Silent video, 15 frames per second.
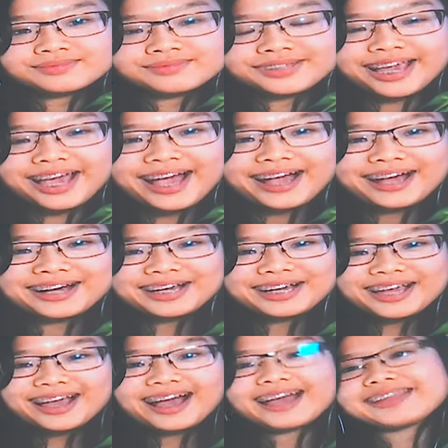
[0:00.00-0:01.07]
yeah
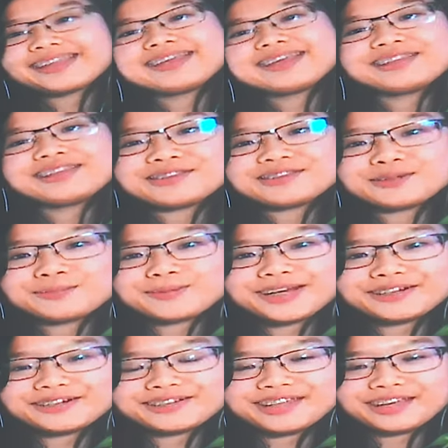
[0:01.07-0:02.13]
i think this is super
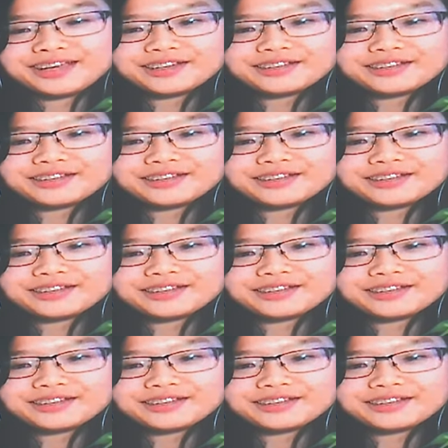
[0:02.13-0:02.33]
interesting because